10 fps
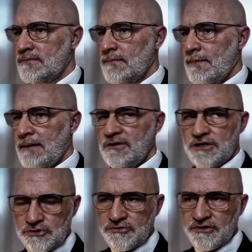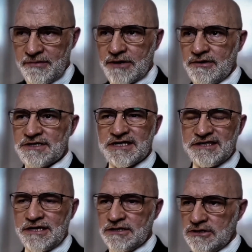I mean, the truth of the matter is that
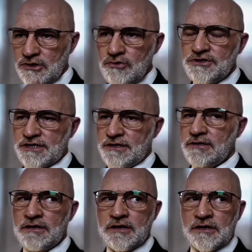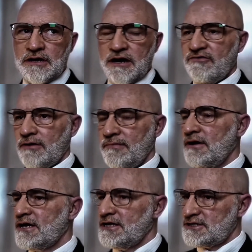the illusion of
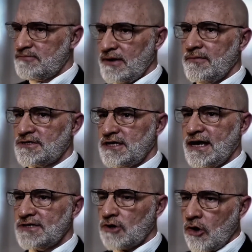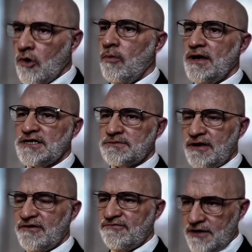American supremacy has always been
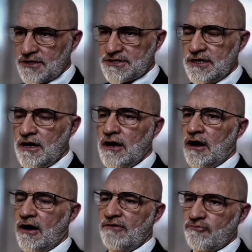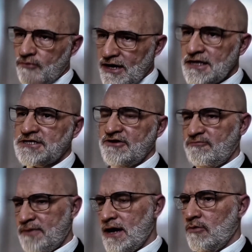a function of relative
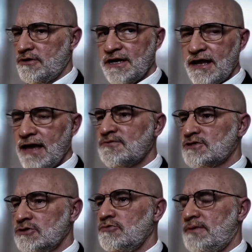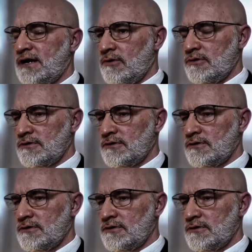power, not absolute power.